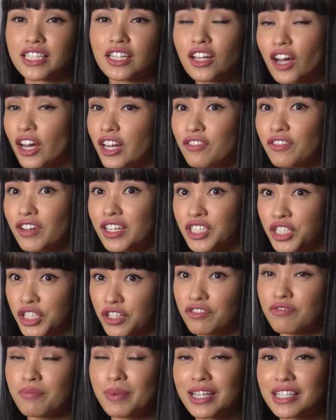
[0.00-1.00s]
a lot of
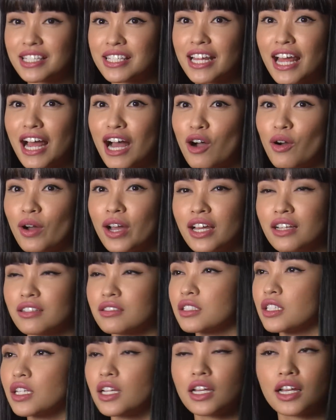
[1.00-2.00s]
achievements now,
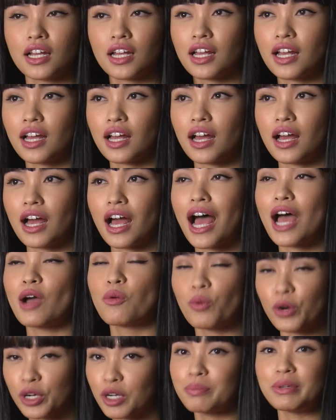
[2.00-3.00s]
and
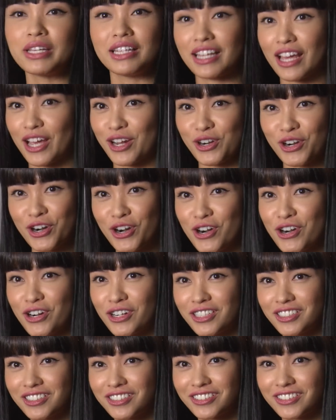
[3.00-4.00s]
I want to be like her.